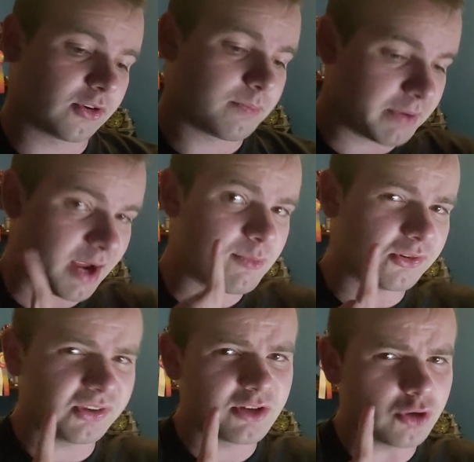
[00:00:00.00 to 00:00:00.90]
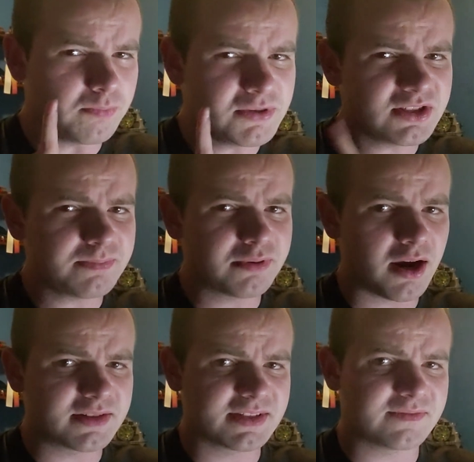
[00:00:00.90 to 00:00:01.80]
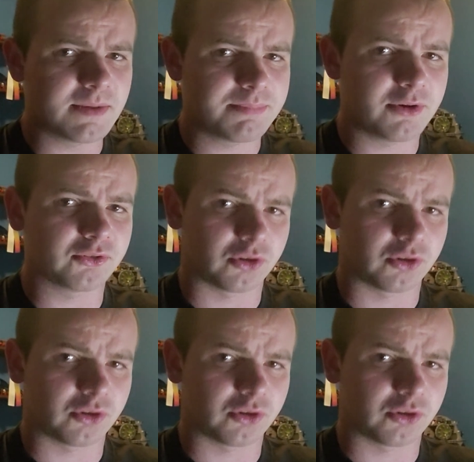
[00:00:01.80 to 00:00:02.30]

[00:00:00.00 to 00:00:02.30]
Though, but I will say, don't be surprised if the Bills